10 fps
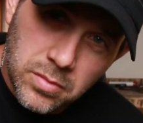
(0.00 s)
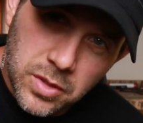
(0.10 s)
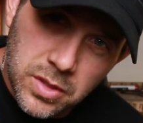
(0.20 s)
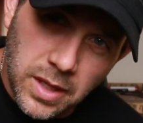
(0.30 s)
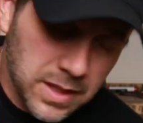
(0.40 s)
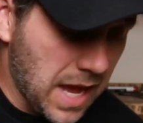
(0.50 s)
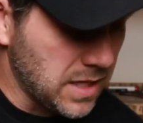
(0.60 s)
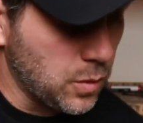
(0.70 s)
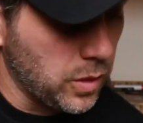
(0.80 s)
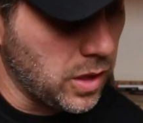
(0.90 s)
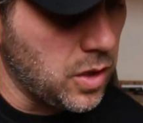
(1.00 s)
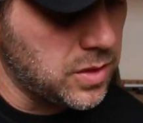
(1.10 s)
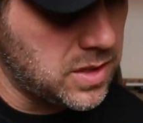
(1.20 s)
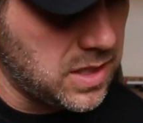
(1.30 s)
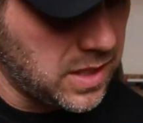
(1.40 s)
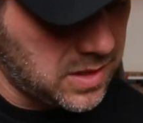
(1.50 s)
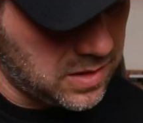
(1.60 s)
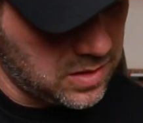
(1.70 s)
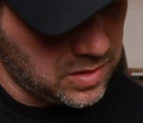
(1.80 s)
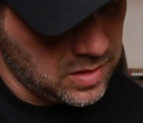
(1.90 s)
Just like that. So we're gonna go
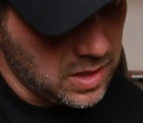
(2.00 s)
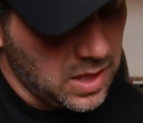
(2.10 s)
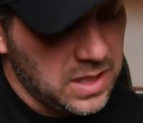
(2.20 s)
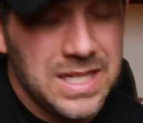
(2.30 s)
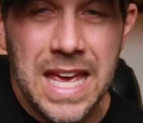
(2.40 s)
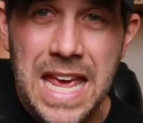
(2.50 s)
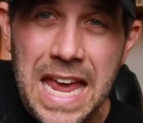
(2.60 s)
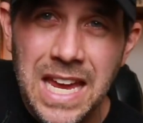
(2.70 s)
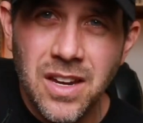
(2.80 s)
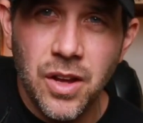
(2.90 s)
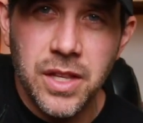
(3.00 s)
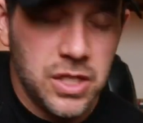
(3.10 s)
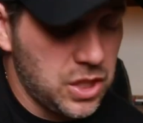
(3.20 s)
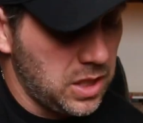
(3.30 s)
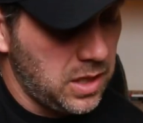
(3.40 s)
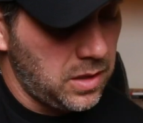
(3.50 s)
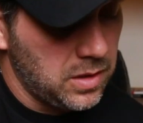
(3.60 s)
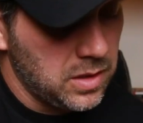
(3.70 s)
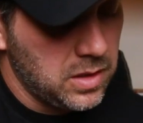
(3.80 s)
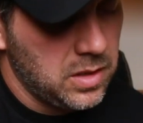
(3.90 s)
6 to 8 on the G,
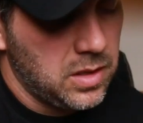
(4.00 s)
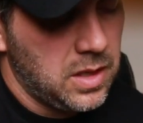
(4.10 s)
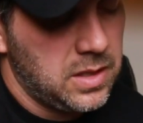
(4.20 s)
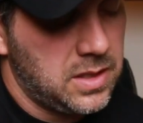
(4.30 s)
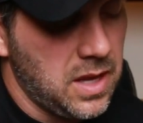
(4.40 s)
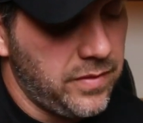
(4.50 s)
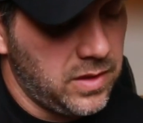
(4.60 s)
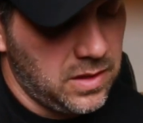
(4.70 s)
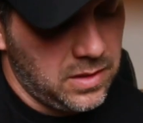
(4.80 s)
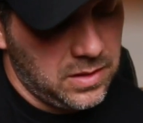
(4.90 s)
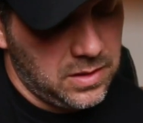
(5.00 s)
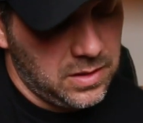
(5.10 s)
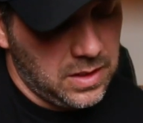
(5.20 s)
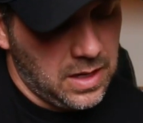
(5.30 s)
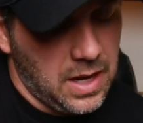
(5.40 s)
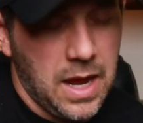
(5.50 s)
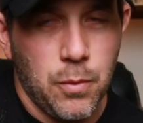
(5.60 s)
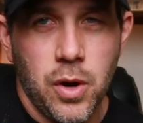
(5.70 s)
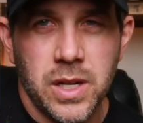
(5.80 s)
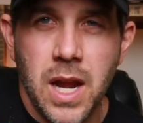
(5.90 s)
7,
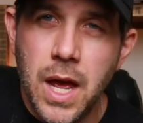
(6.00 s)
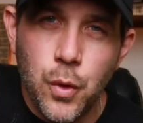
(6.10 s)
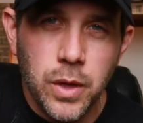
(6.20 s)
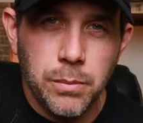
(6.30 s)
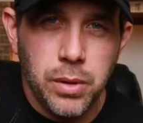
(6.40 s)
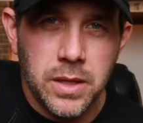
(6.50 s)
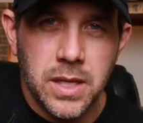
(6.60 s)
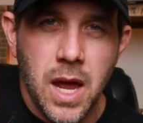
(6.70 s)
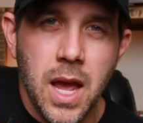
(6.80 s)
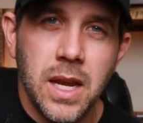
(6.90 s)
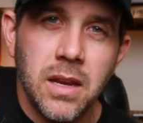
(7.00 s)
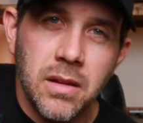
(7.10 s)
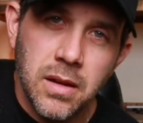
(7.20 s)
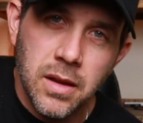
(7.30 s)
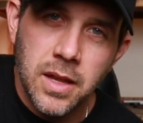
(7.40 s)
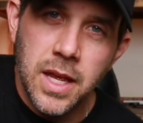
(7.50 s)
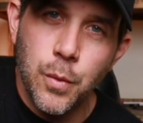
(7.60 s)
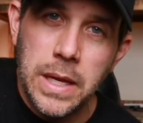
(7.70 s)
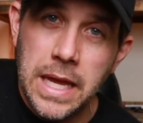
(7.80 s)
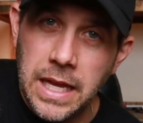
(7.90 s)
hammer on the 9, or you can pluck the 9.
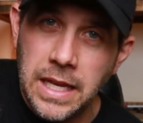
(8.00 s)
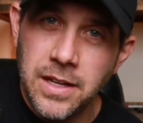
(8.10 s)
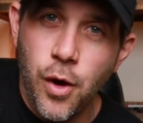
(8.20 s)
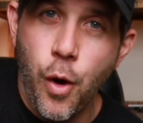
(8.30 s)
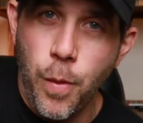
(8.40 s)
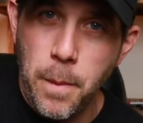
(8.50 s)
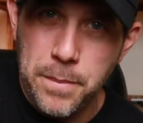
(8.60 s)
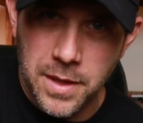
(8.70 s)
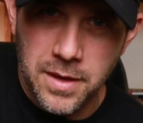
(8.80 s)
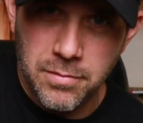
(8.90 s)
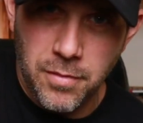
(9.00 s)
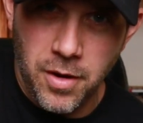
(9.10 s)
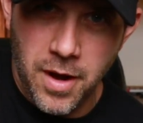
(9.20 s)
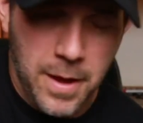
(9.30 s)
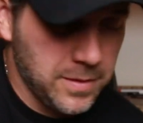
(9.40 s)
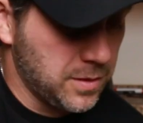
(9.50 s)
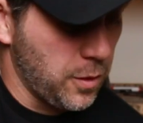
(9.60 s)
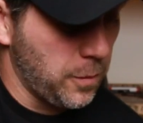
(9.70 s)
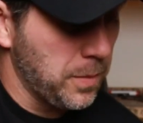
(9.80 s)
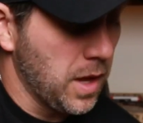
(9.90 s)
We end on the B. All right,
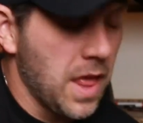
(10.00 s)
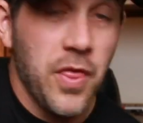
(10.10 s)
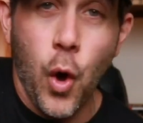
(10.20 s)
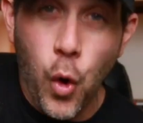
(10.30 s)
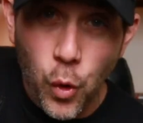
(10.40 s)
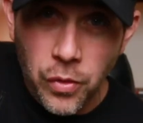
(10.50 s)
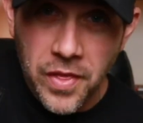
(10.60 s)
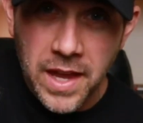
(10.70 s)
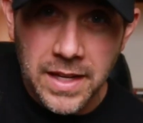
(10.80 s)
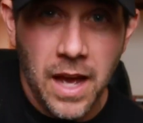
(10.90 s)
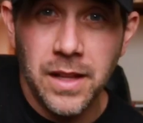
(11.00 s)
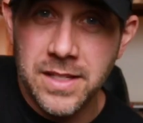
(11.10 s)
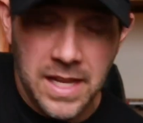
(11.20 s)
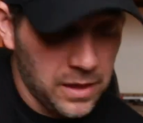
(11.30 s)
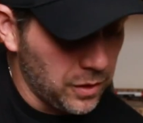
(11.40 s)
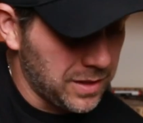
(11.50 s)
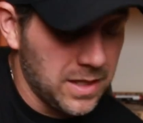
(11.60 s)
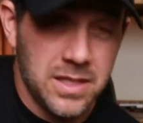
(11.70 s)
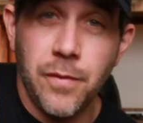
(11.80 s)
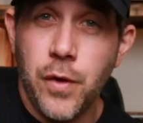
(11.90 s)
so the whole thing now, let's take a look at
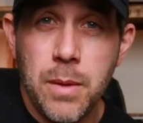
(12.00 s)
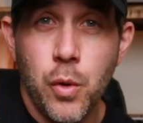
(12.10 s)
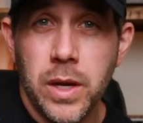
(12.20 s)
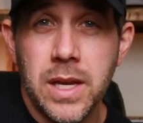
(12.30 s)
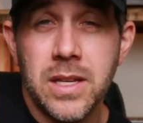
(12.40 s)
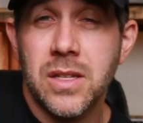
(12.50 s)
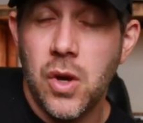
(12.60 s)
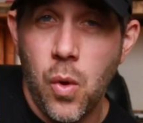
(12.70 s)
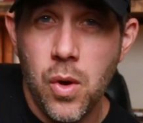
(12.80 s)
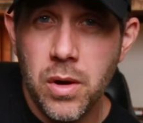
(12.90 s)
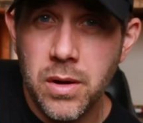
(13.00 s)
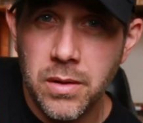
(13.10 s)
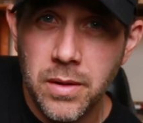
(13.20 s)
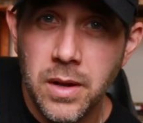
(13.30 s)
this. The framework is chord